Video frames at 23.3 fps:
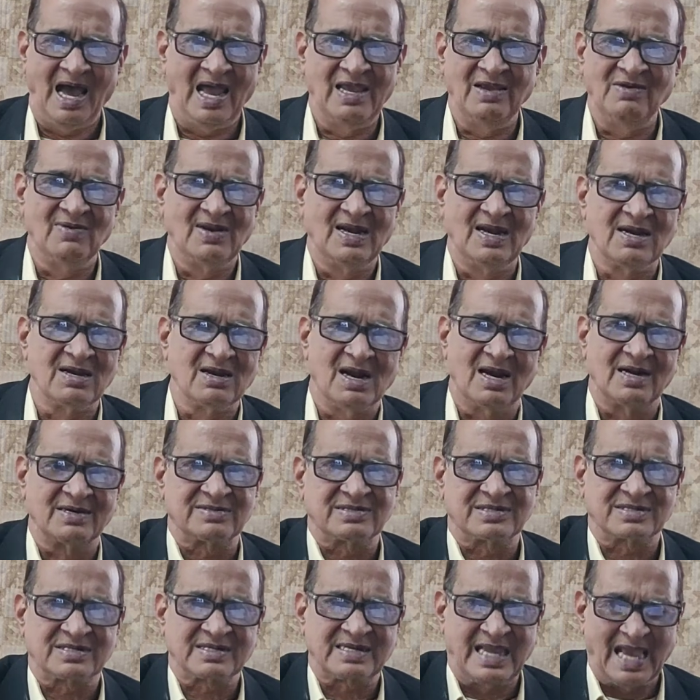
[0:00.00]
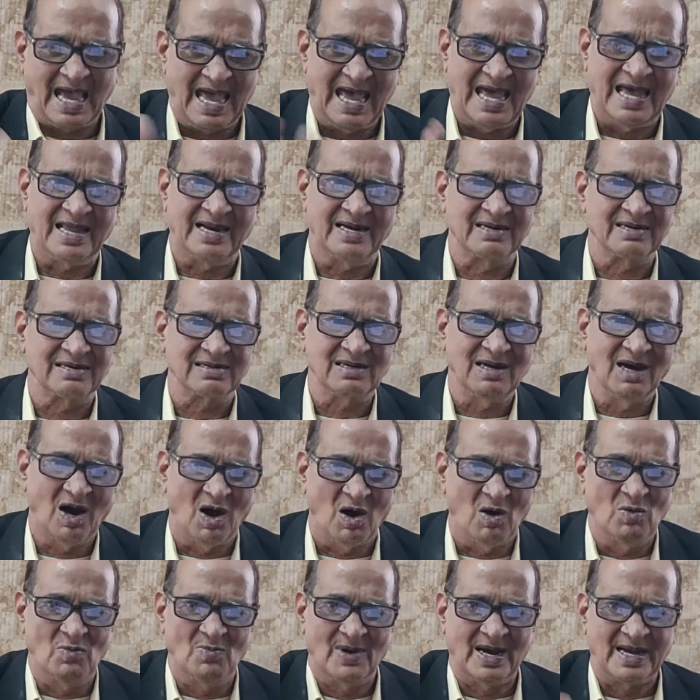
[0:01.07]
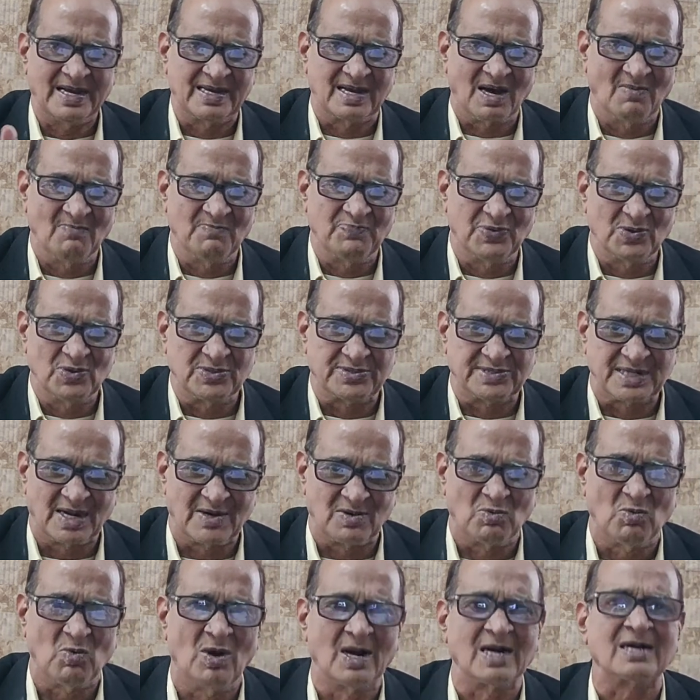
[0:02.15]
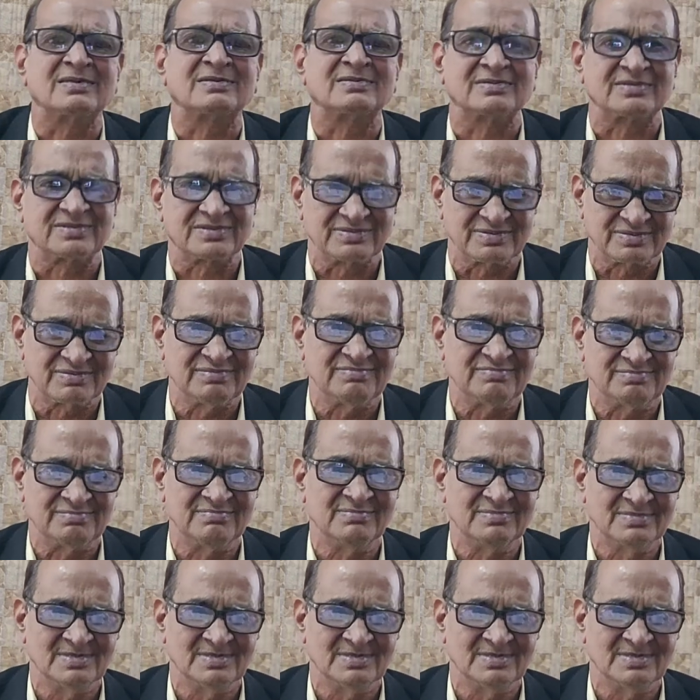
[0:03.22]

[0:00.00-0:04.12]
I will not care how my computer works.